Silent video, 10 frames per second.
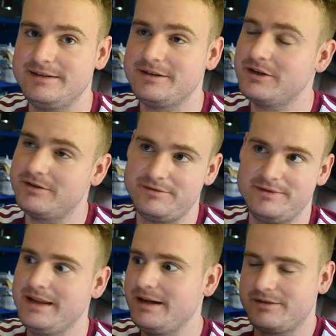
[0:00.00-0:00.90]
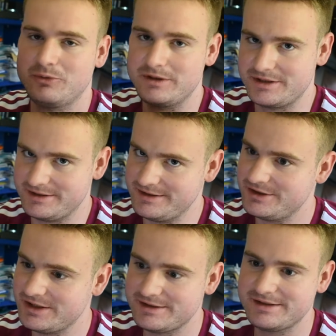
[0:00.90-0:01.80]
of that which is
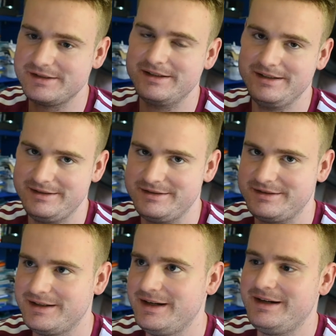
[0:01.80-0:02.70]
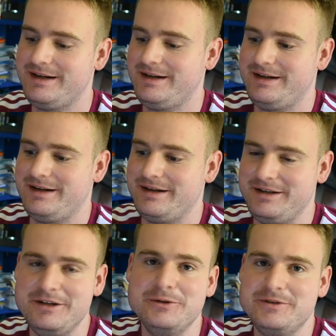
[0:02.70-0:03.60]
ingested is
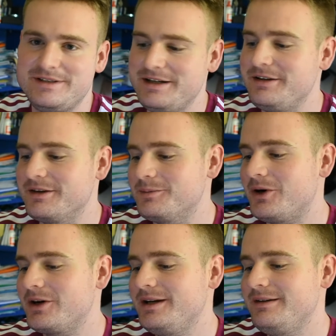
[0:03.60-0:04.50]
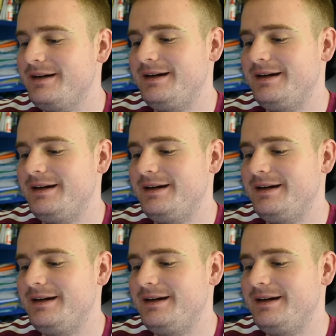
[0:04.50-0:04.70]
used in the body.